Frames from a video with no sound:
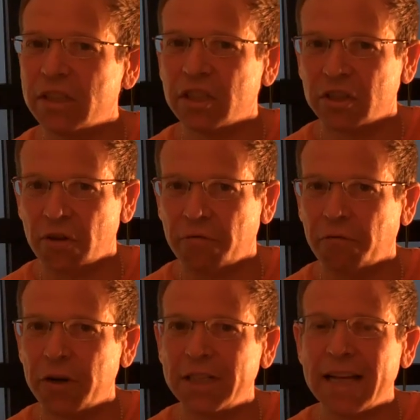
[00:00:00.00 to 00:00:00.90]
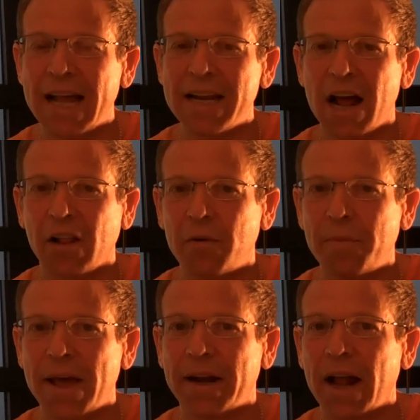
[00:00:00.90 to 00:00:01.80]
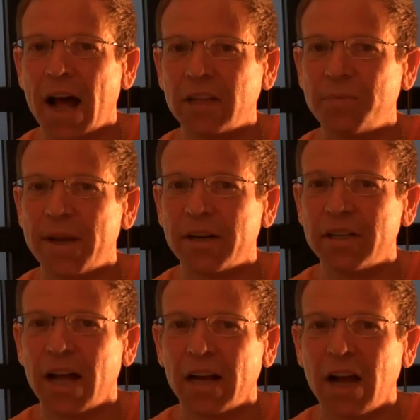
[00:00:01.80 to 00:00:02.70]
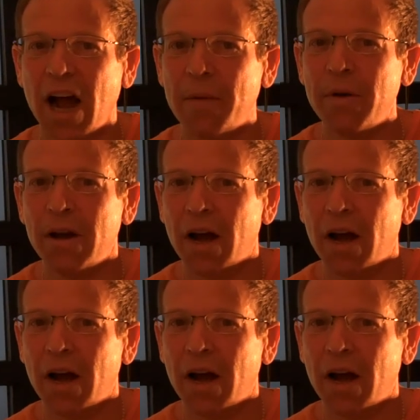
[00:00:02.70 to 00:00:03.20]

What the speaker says: It's just a free $10 bet at oddsmaker.com.